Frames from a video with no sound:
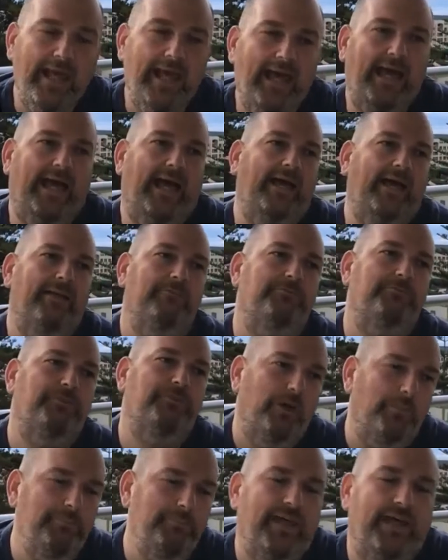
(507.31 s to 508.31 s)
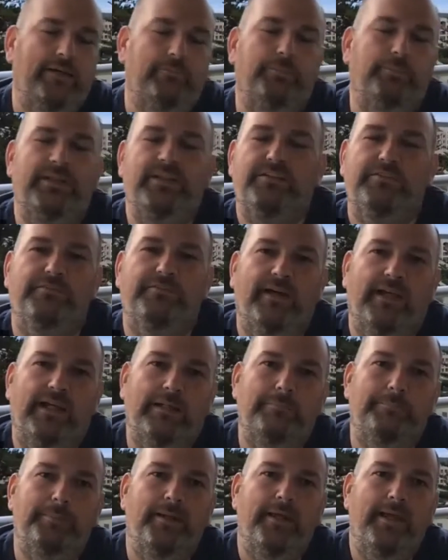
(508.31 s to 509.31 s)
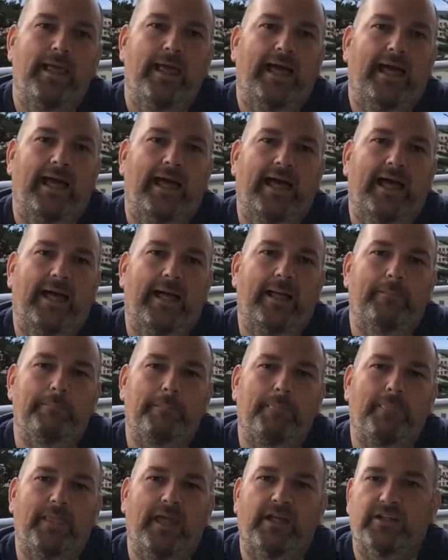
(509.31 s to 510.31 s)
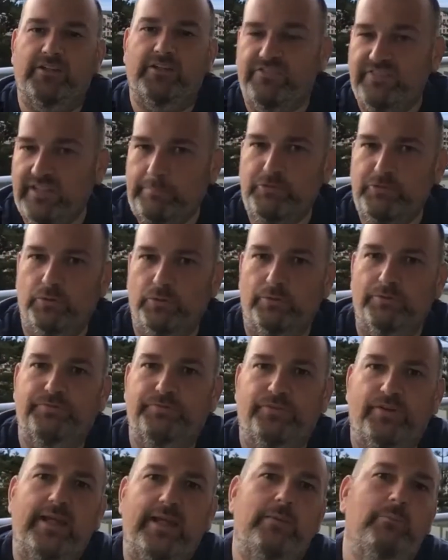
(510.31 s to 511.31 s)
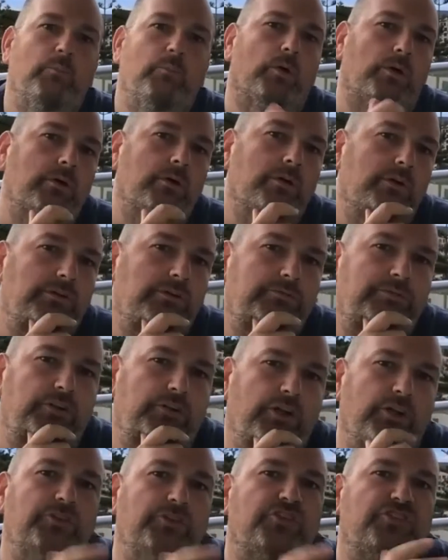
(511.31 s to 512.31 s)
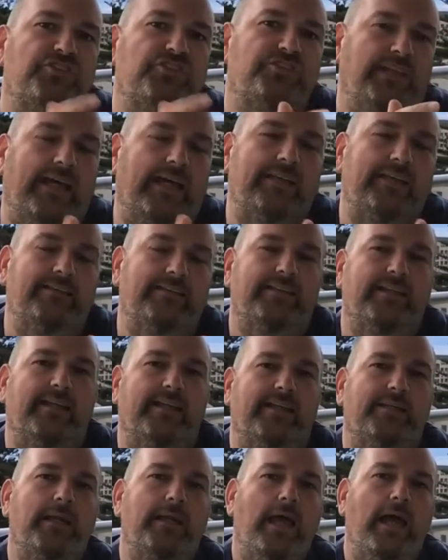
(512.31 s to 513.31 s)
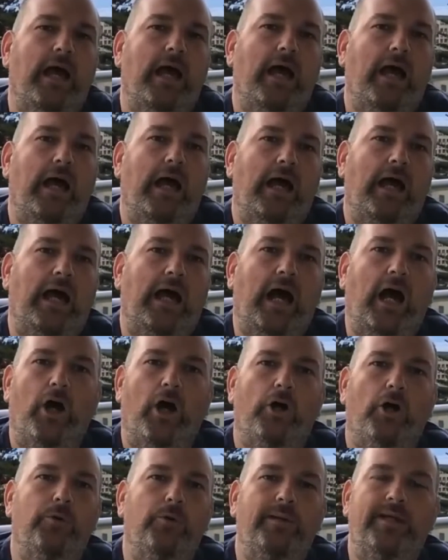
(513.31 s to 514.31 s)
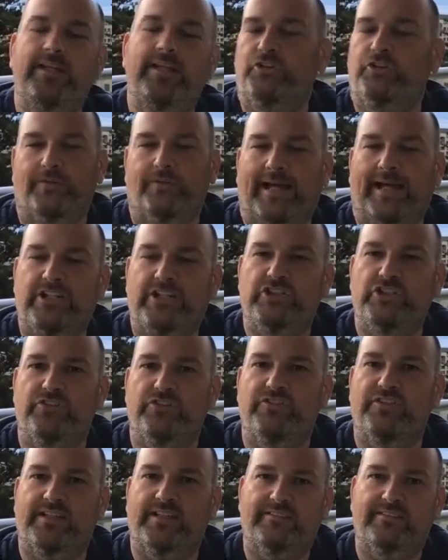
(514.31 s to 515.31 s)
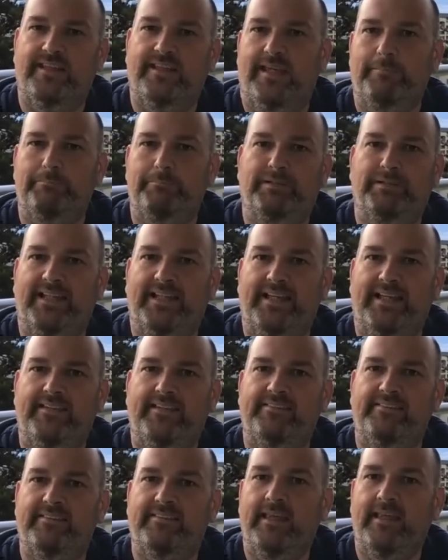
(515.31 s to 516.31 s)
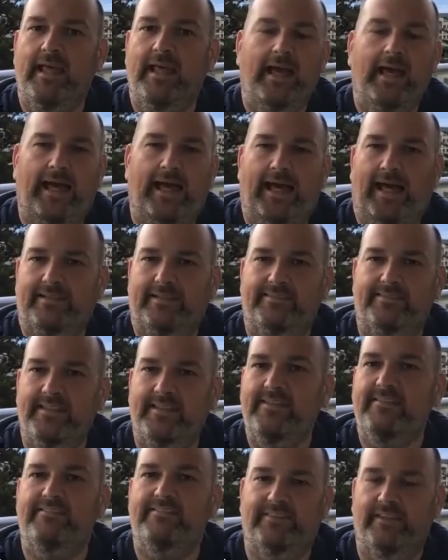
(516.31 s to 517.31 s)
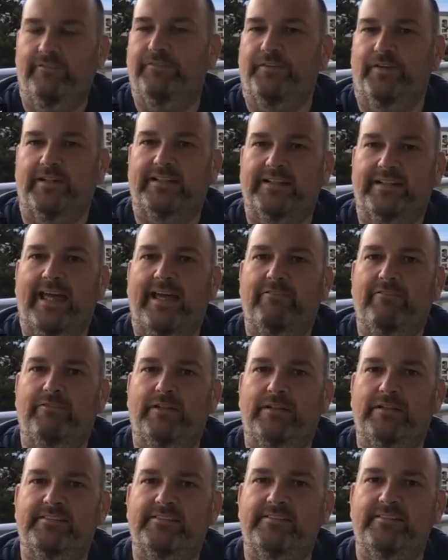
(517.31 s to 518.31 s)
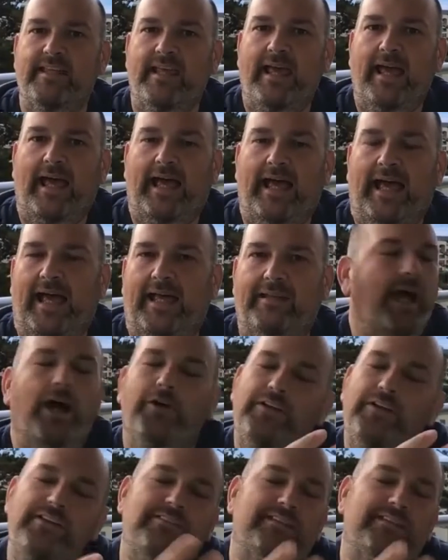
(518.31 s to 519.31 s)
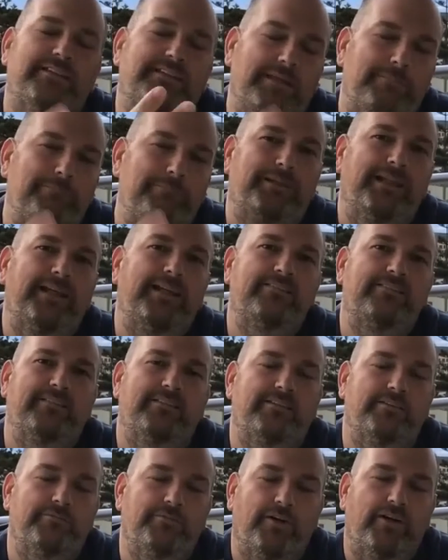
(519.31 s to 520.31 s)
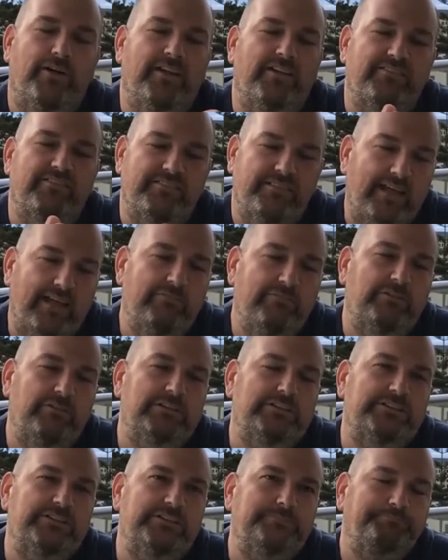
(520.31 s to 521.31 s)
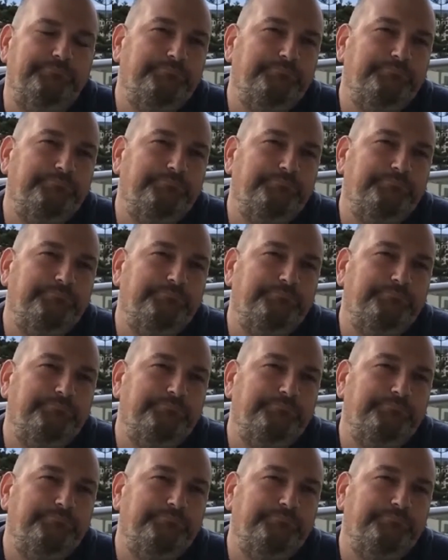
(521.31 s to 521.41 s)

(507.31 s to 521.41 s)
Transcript: And from that, we developed a conceptual framework for understanding how interactions can take place at these different levels, and how these can take place at the various levels